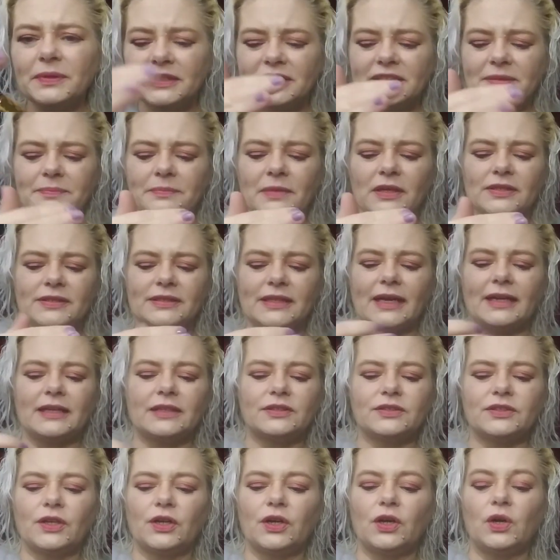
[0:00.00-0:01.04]
That's what it smells
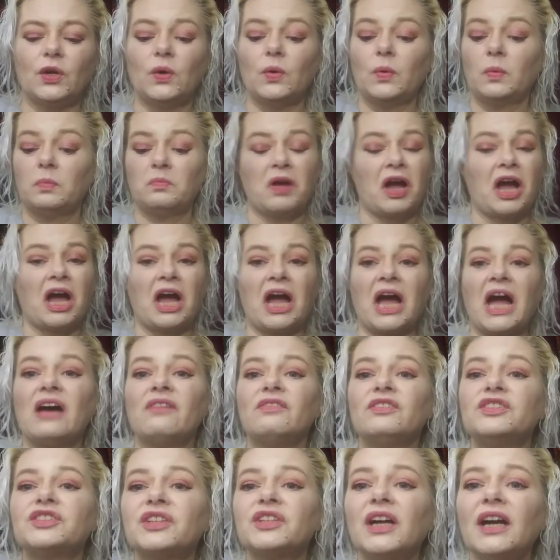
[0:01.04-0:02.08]
like. So I
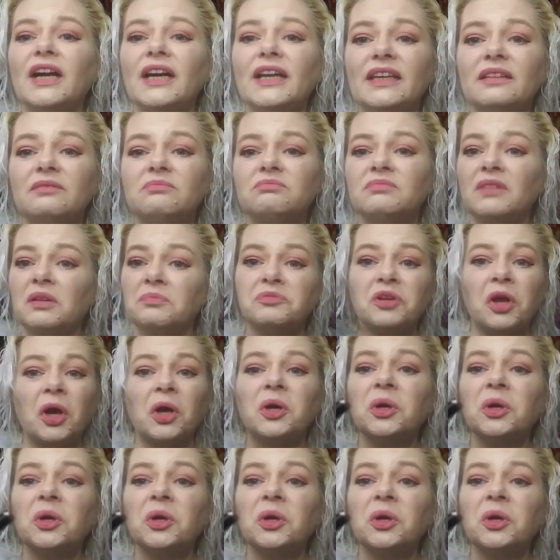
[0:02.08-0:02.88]
haven't tried it.